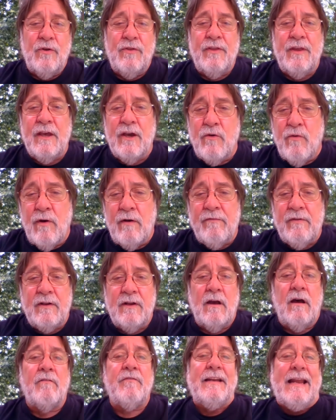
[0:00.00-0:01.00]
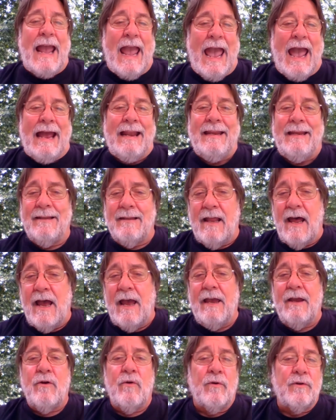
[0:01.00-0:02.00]
the equivalent of an ADDIE
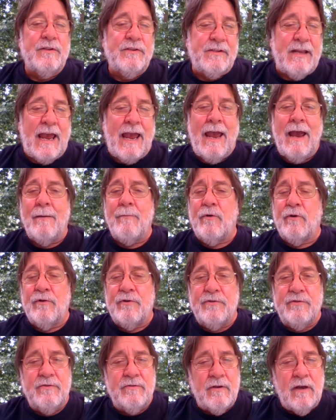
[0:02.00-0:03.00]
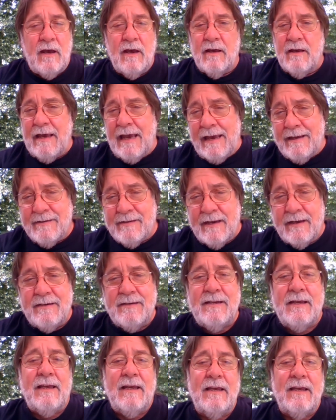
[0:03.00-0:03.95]
like or SAM or uh, SAT,